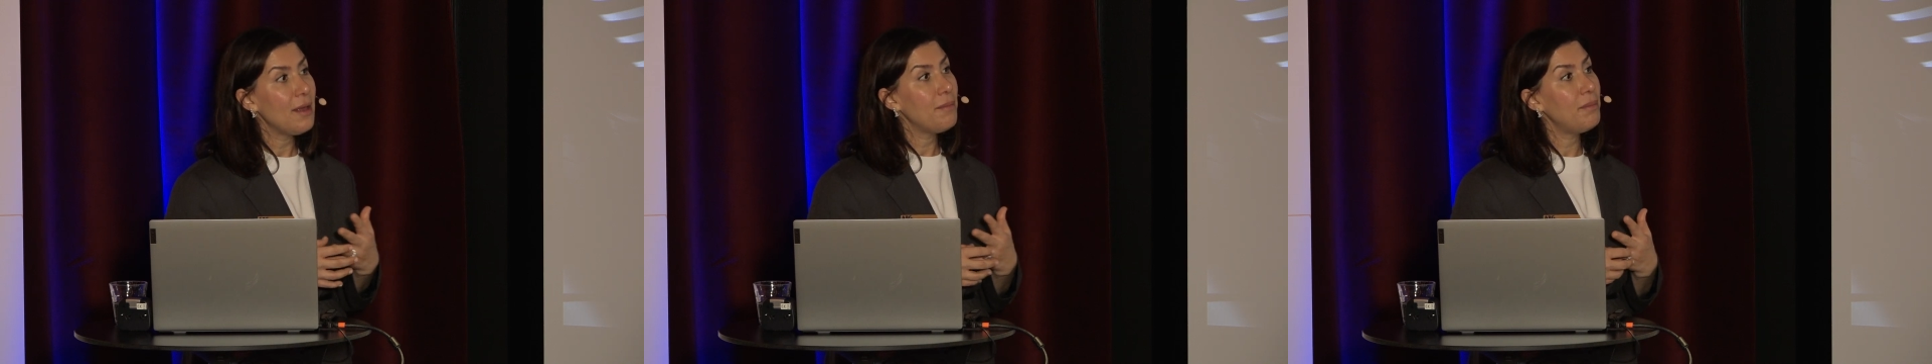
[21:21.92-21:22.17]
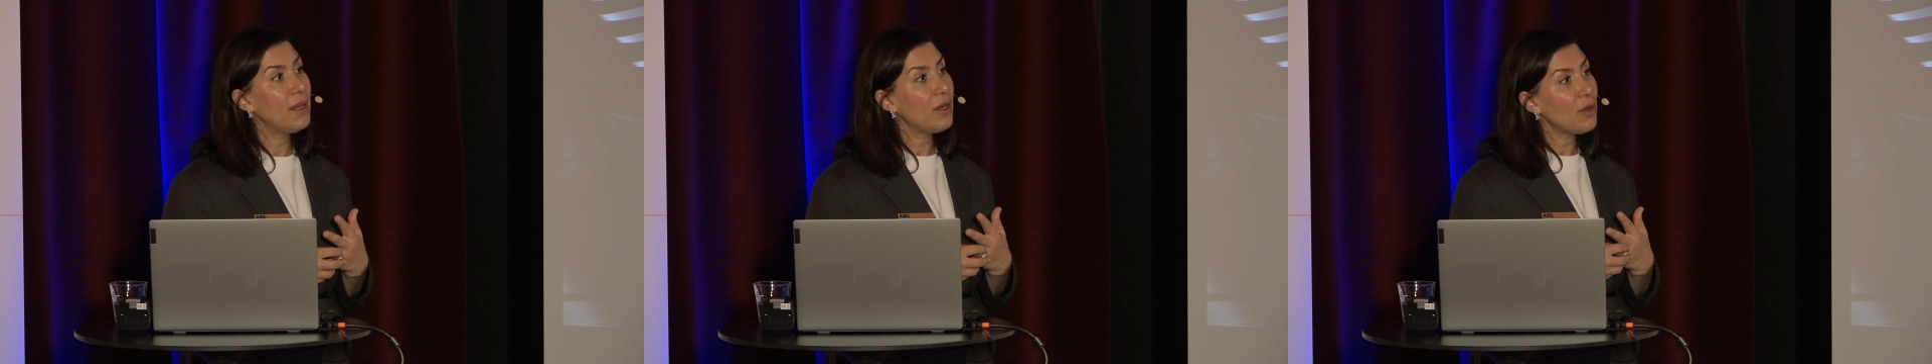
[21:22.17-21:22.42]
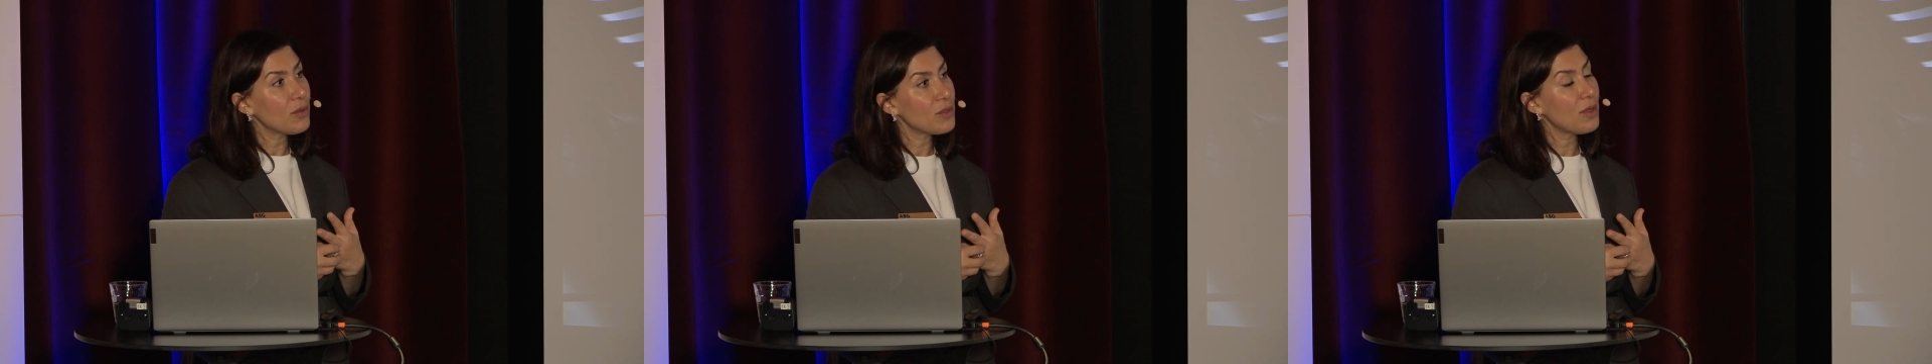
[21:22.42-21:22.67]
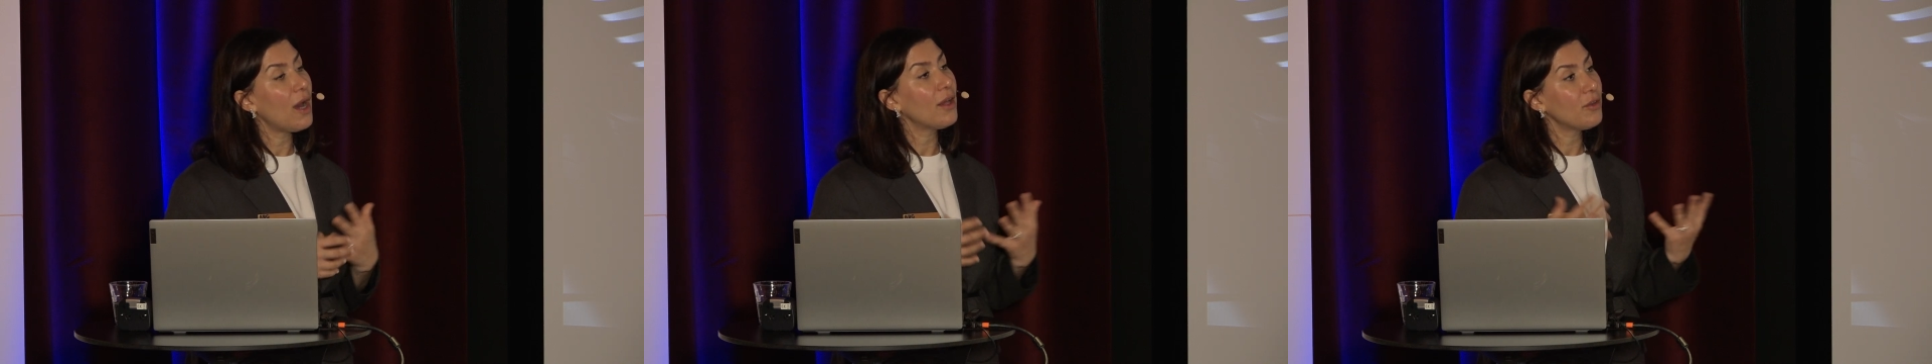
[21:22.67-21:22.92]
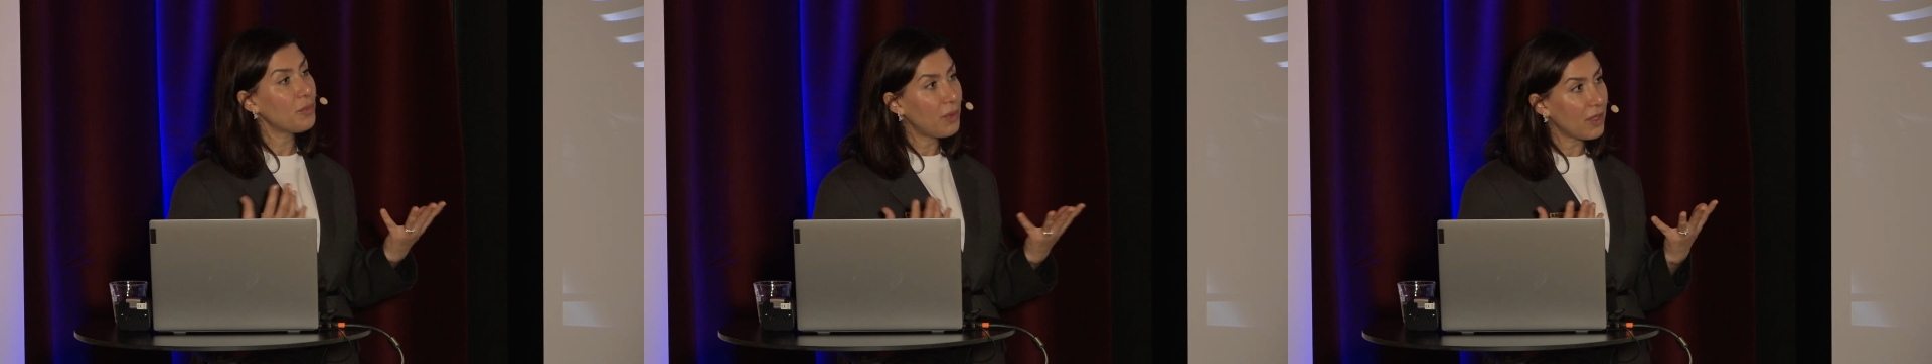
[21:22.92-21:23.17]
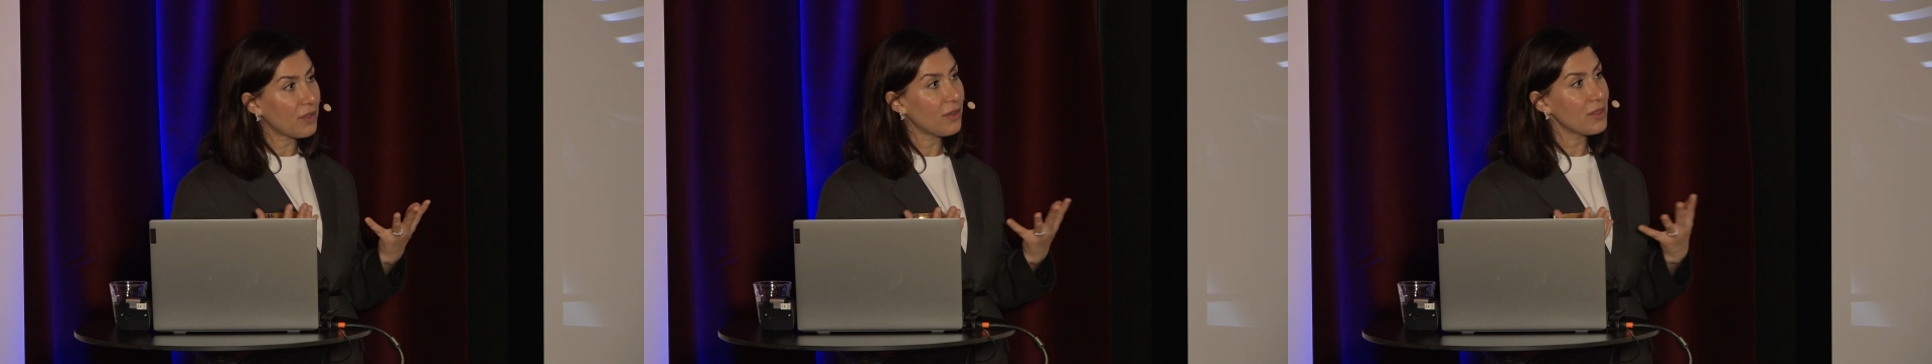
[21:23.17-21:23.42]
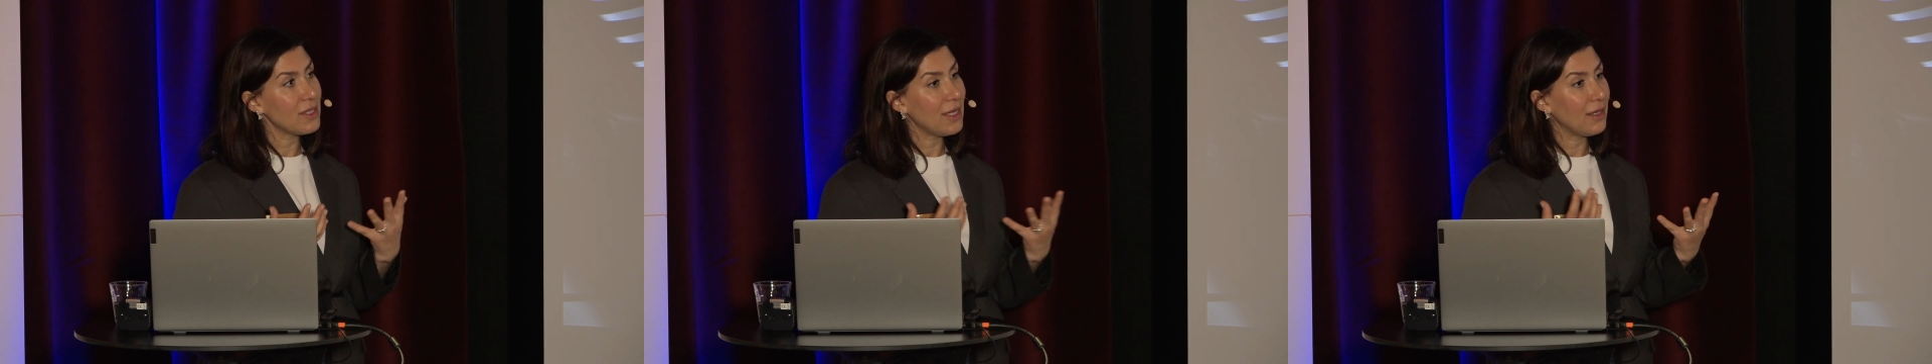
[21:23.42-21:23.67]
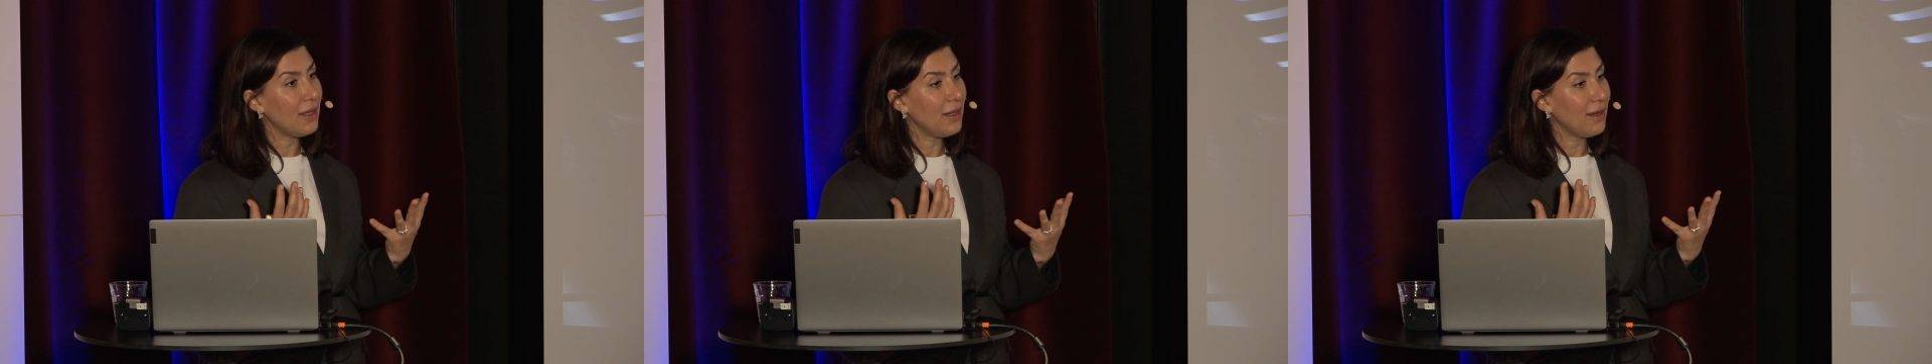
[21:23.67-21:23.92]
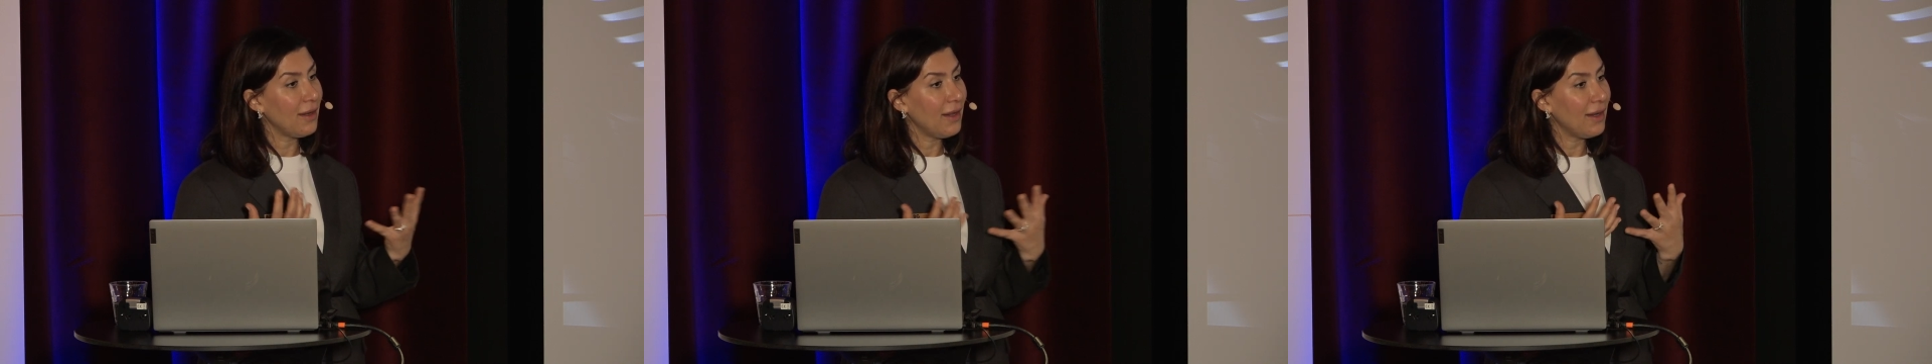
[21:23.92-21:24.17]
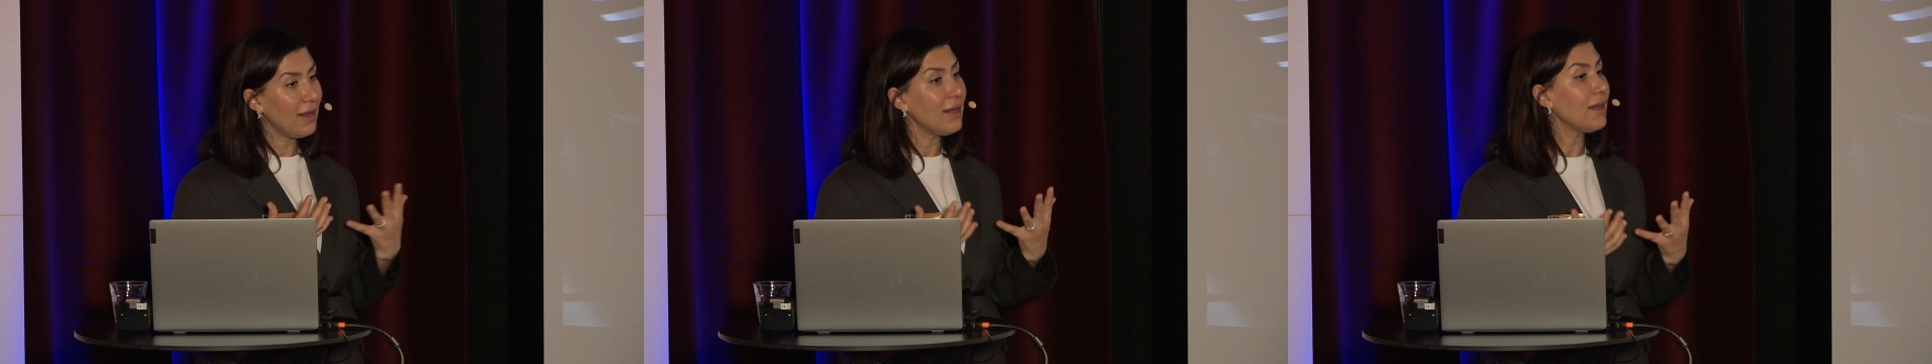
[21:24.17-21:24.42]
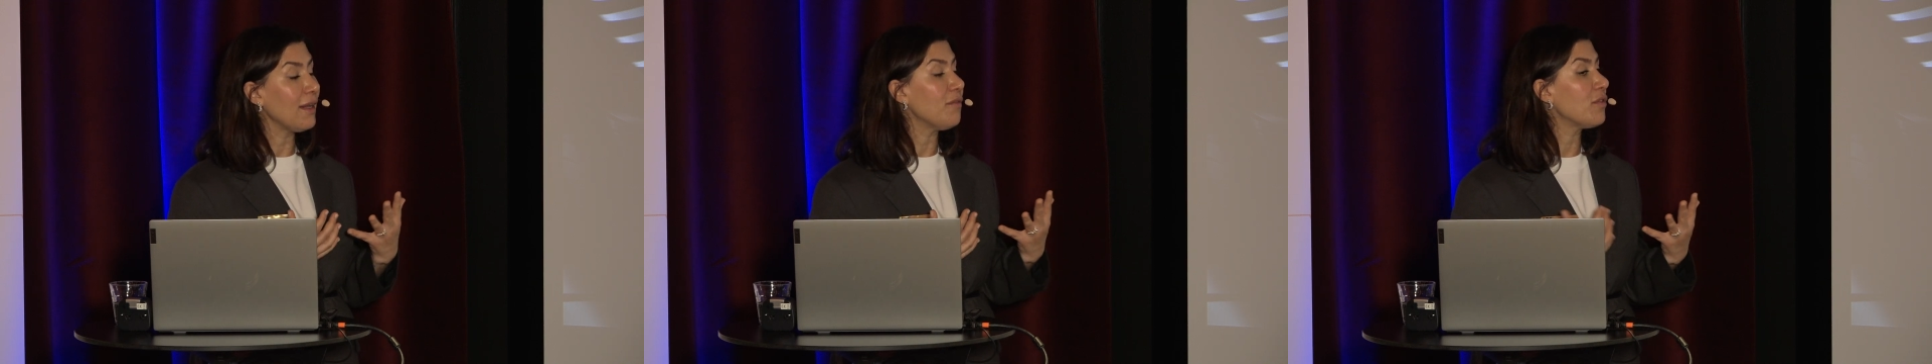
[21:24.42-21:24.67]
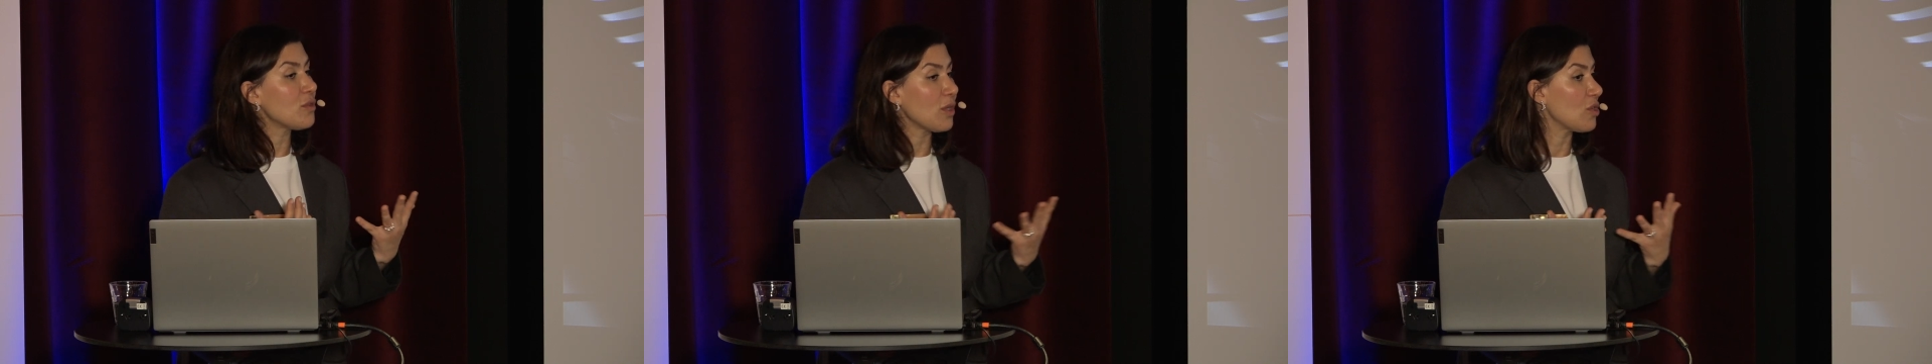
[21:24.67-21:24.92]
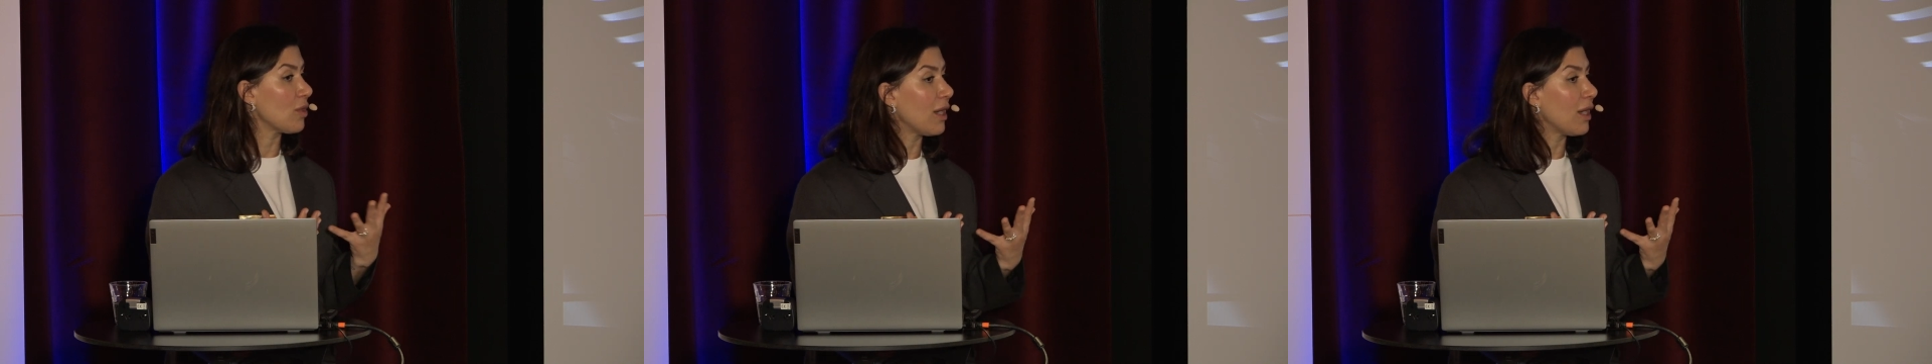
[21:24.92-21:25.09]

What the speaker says: but also other partners in the infrastructure,